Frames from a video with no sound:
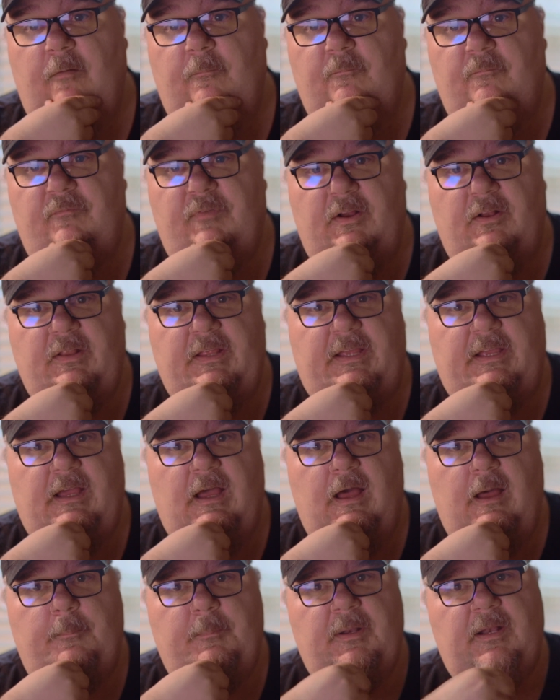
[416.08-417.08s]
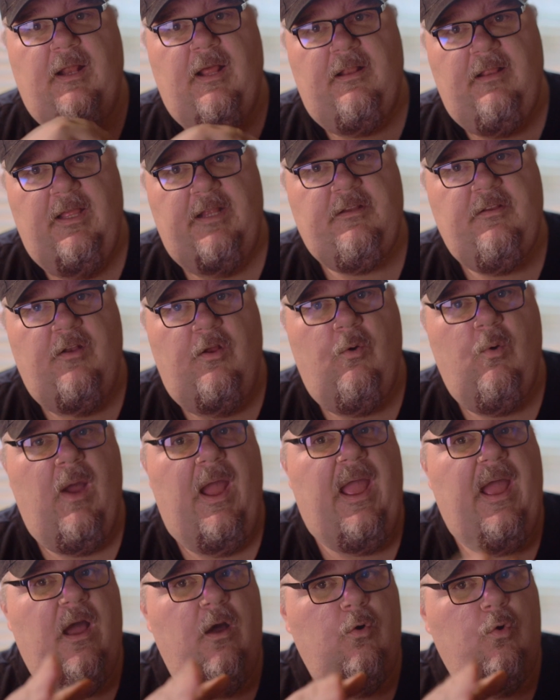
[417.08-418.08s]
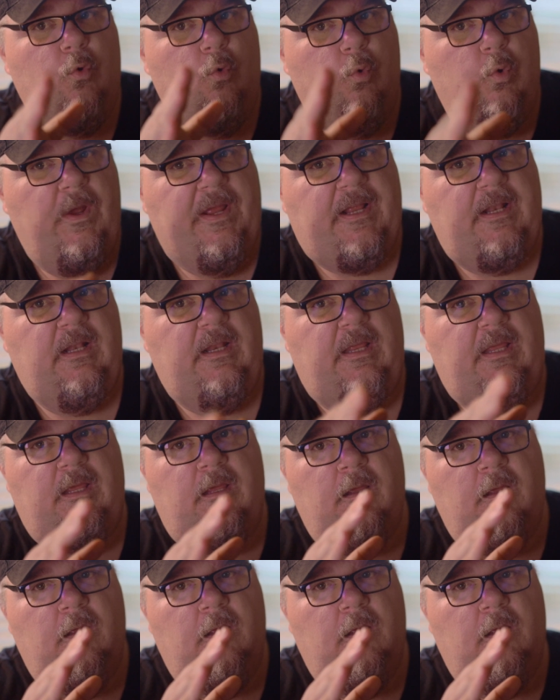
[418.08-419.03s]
fairly common. I'd like to know how quickly